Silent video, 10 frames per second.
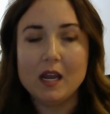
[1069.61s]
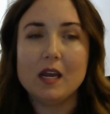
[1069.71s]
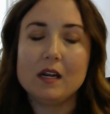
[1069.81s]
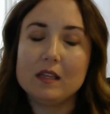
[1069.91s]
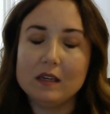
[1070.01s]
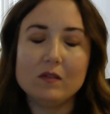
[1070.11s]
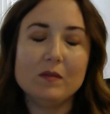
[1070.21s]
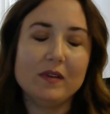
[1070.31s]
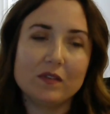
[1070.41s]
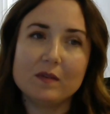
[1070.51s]
And I think it would
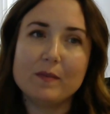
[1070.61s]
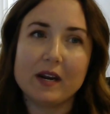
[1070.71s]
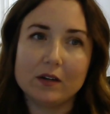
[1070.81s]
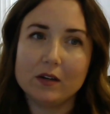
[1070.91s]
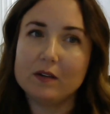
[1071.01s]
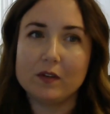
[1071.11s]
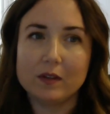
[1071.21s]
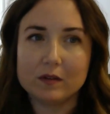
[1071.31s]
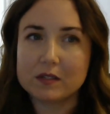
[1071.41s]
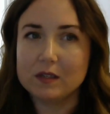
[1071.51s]
be for the better good for
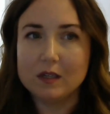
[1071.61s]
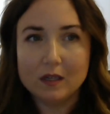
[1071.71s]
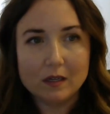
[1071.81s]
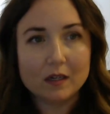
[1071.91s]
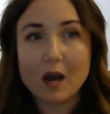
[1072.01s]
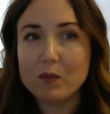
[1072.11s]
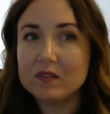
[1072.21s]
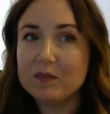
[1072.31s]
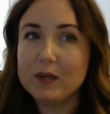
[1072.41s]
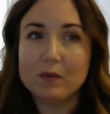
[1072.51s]
those couple
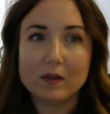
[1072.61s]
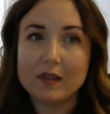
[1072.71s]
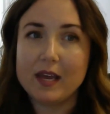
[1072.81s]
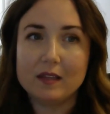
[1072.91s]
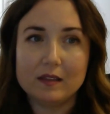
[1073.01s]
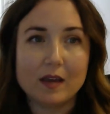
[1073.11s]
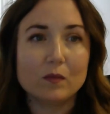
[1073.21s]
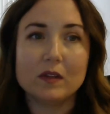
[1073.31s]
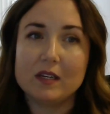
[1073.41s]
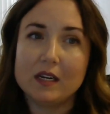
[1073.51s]
of people that
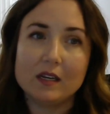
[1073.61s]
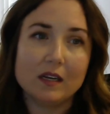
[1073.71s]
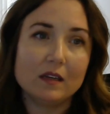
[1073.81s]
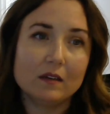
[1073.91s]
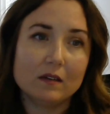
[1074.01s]
really need it.